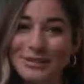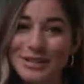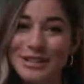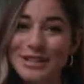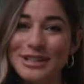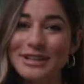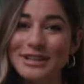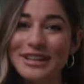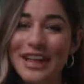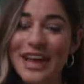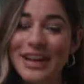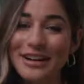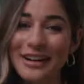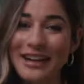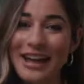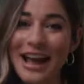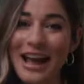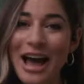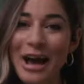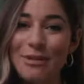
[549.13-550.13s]
We'll see you later,
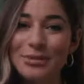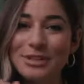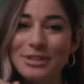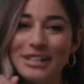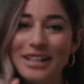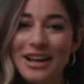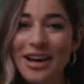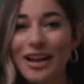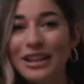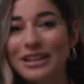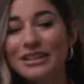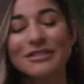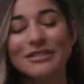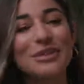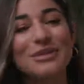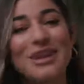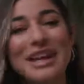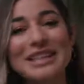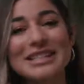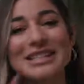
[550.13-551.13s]
and we'll see all of
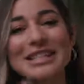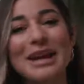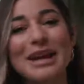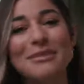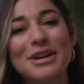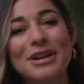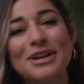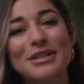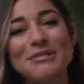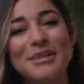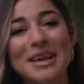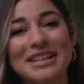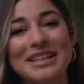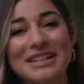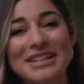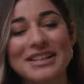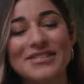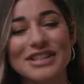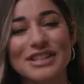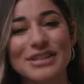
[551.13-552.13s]
you next time here in the Beta
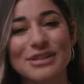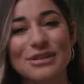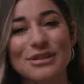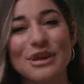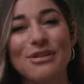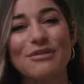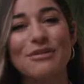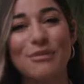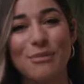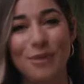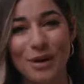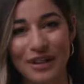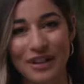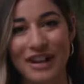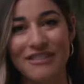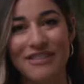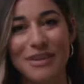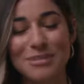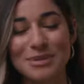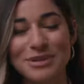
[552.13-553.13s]
TV studio for more
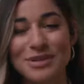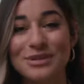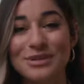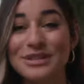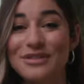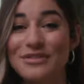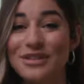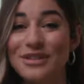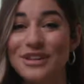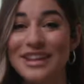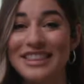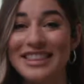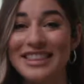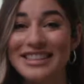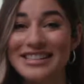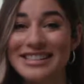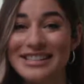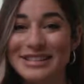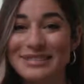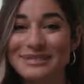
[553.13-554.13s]
live episodes of You Need
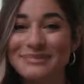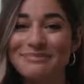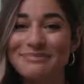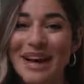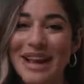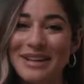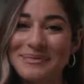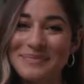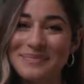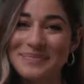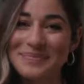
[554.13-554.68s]
This. Bye.